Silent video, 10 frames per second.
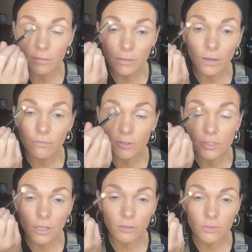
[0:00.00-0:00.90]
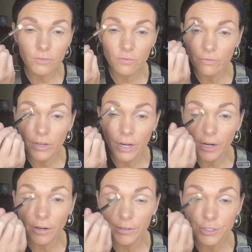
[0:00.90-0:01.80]
That first color was
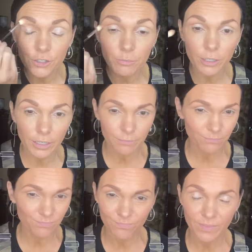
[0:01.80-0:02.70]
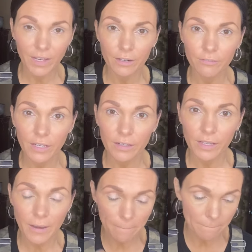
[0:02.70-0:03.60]
very shimmery. Not a fan of
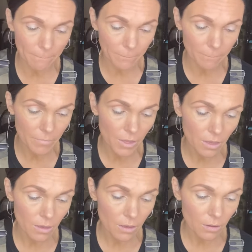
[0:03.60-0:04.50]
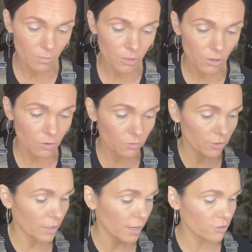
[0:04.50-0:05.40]
that. But
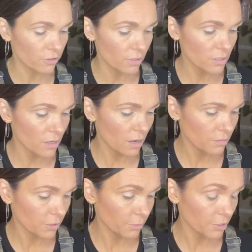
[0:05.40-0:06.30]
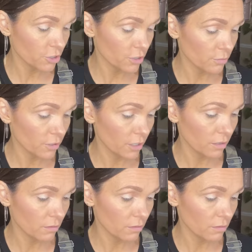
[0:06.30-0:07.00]
hopefully, actually these all might be shimmery.